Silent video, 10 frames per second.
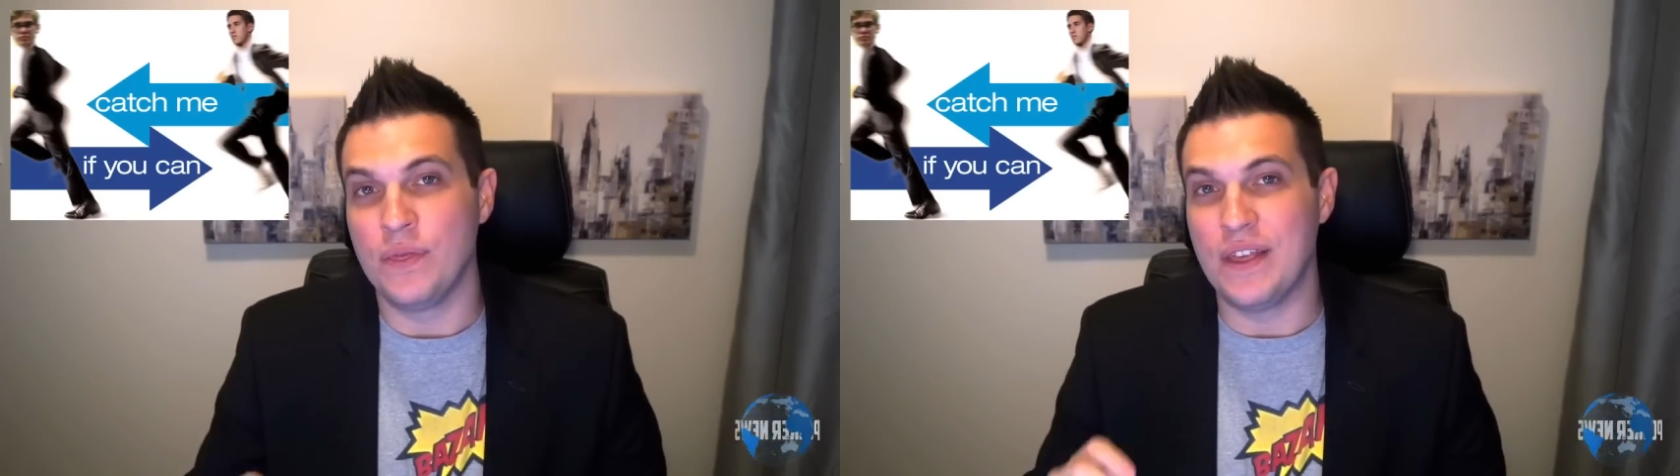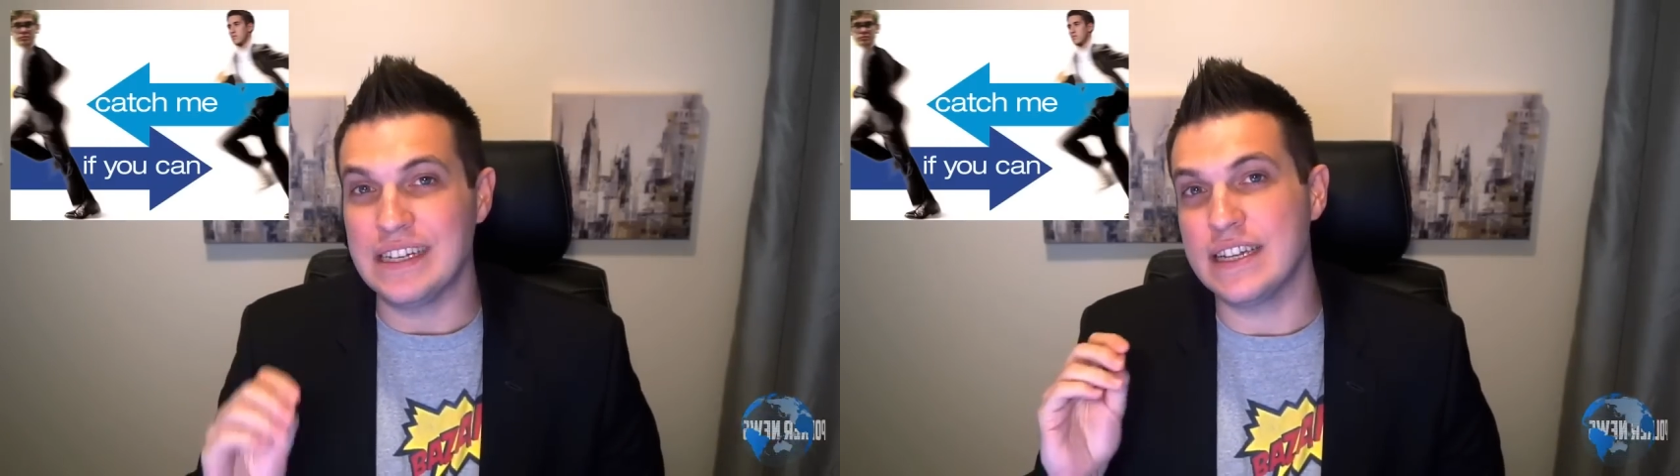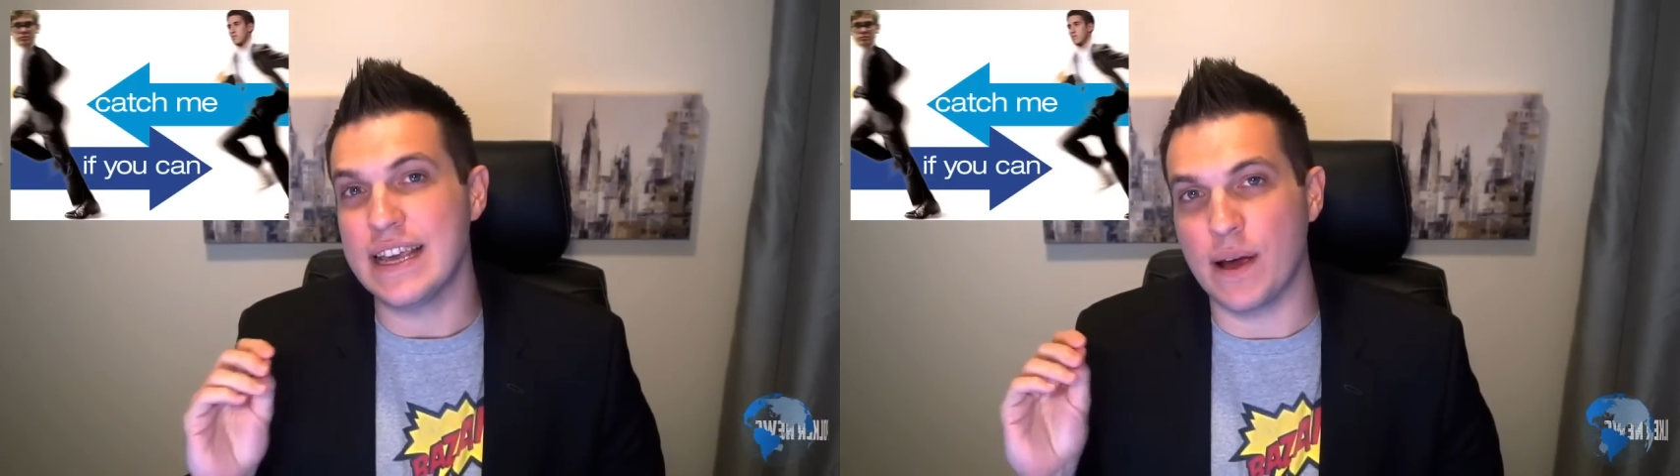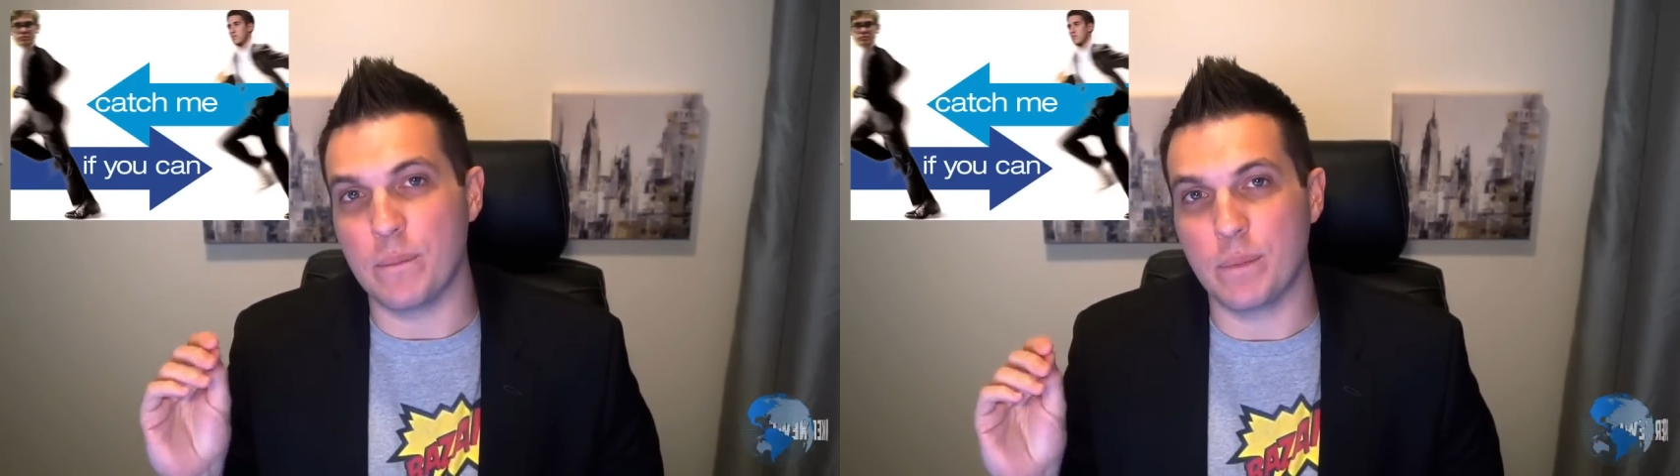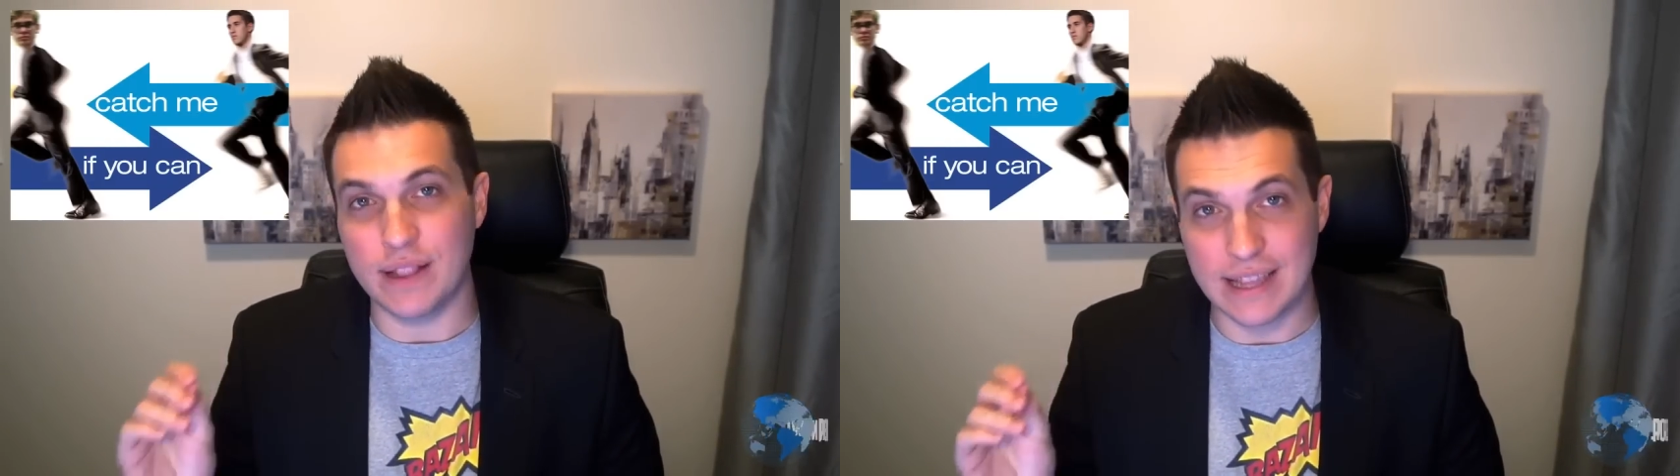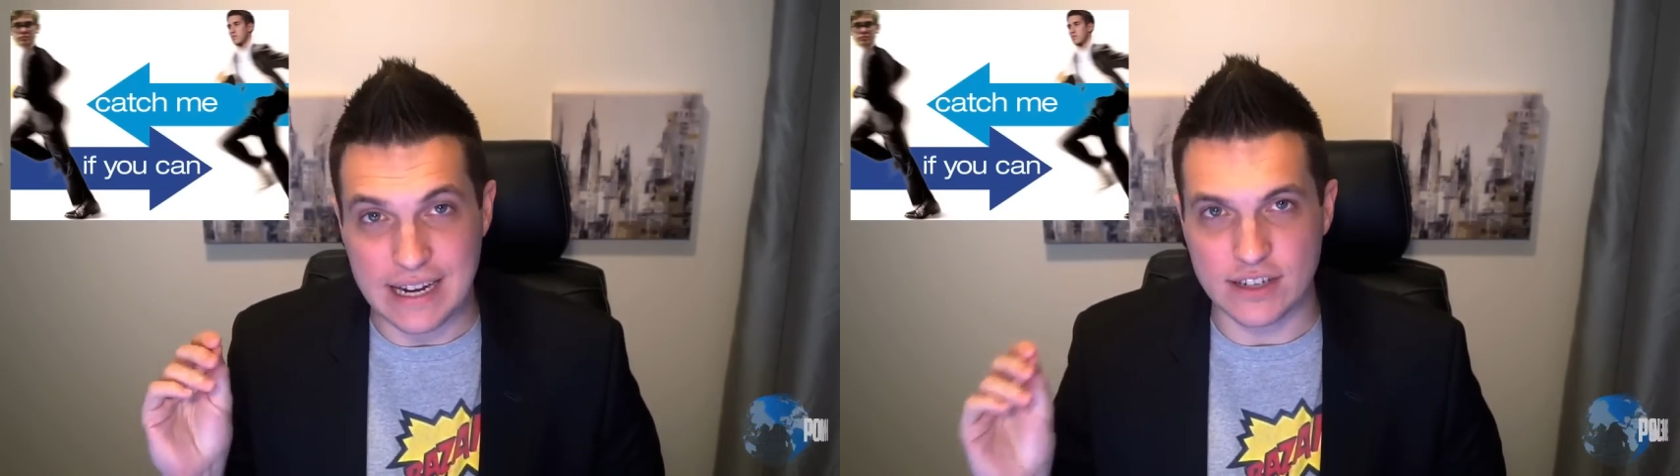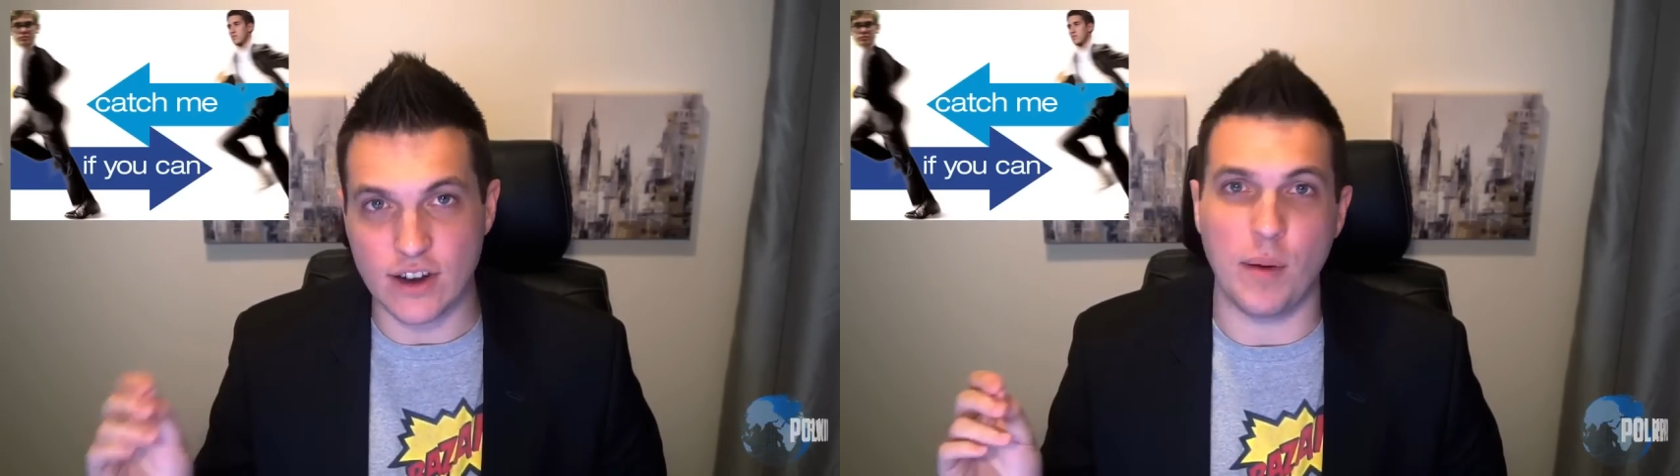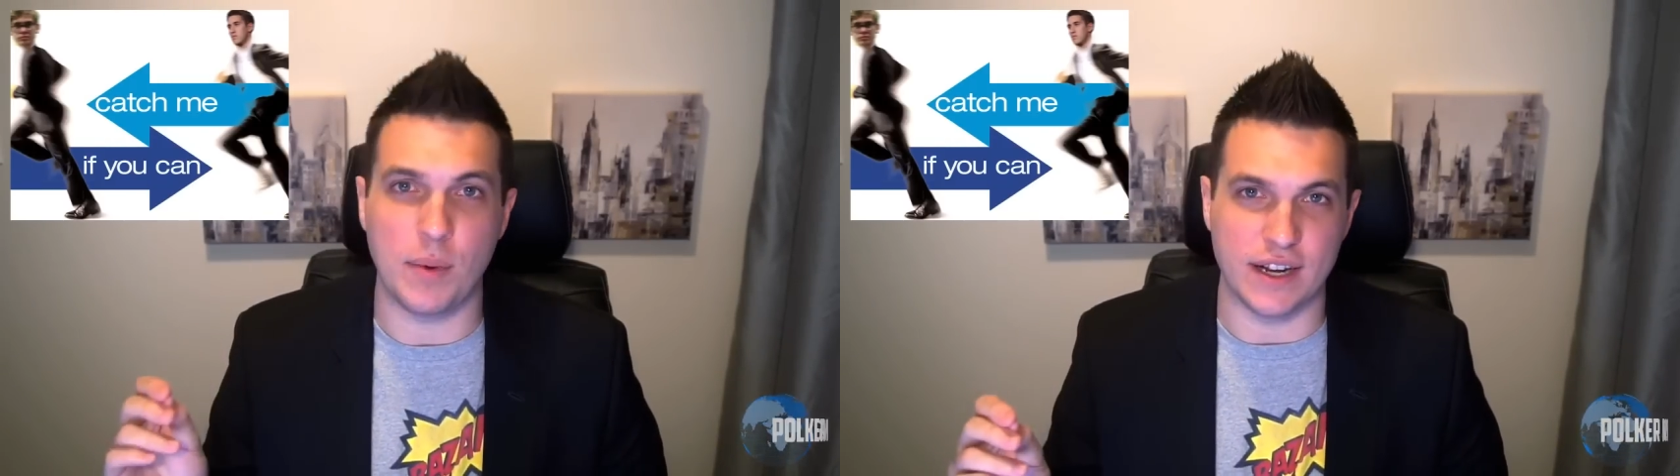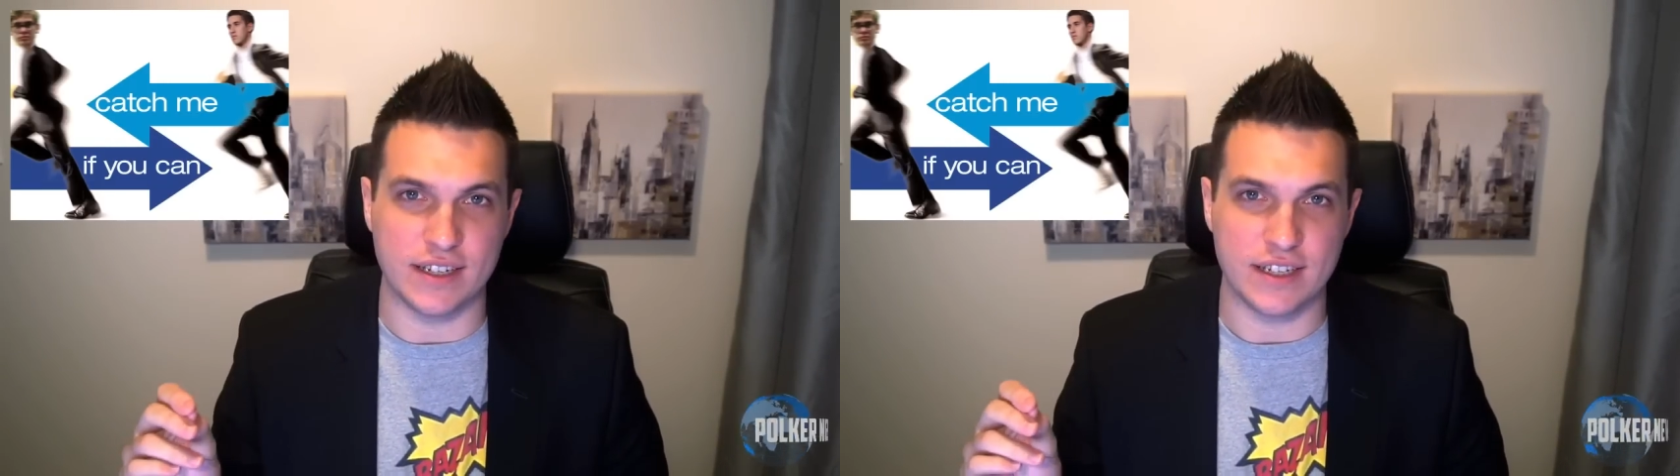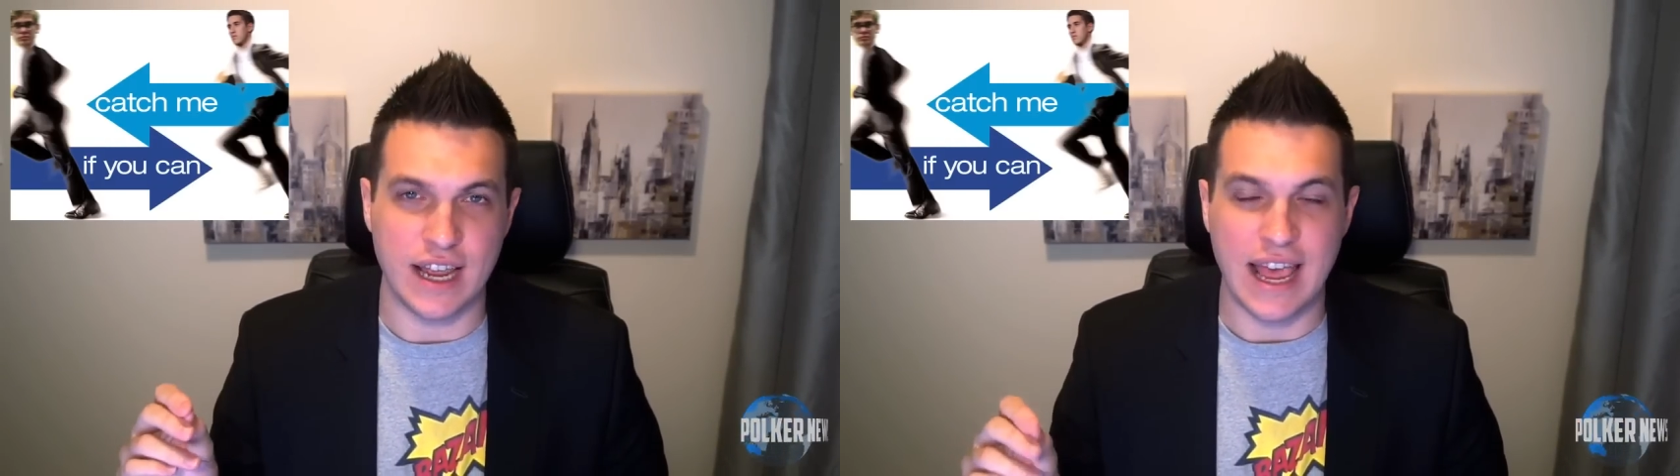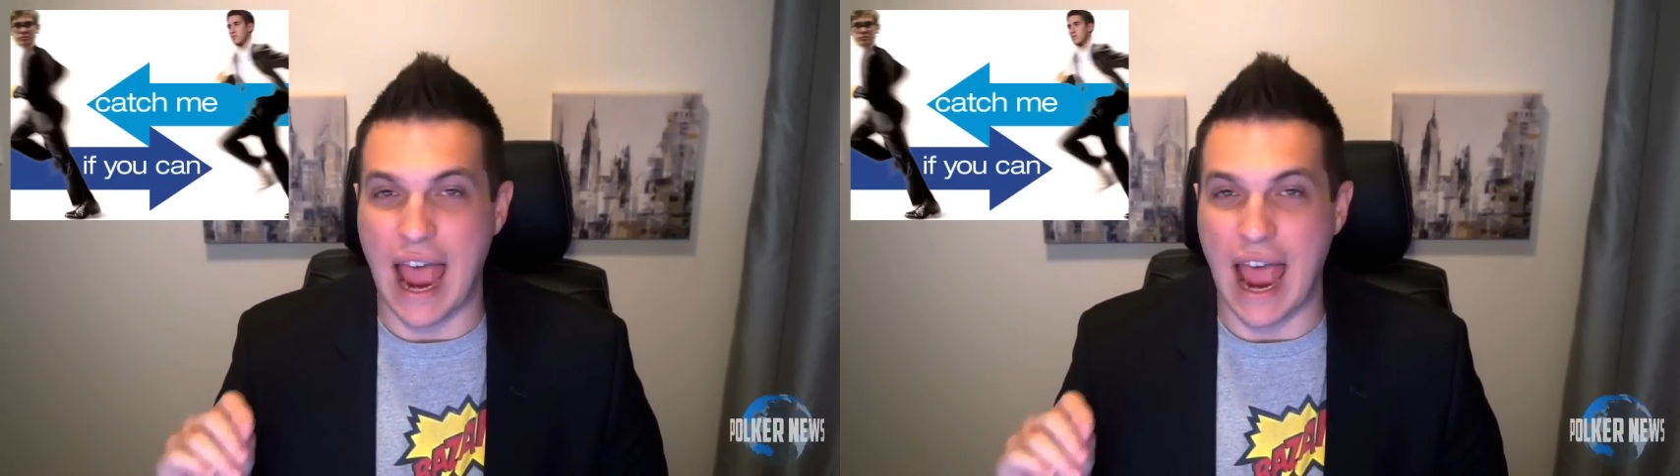This is a complete dominance